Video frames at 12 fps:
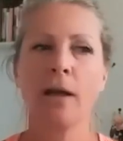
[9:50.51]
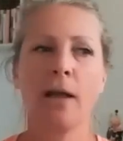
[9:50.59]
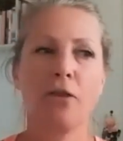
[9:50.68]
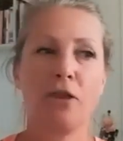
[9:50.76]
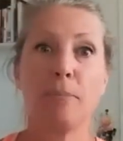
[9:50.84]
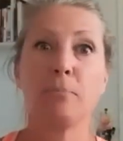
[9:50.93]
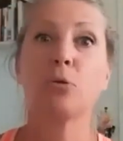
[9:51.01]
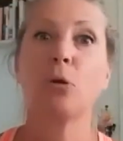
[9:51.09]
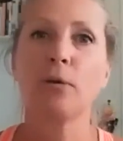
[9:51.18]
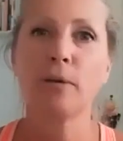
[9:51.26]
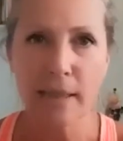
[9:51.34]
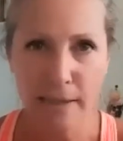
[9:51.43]
the
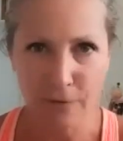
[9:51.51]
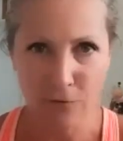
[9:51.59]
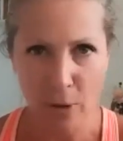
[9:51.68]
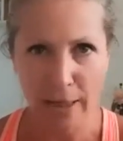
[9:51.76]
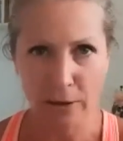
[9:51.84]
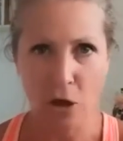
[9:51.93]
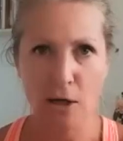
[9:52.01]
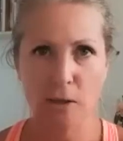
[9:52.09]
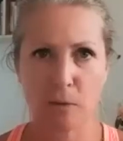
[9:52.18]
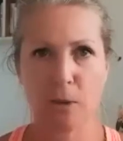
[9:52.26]
process of weight loss,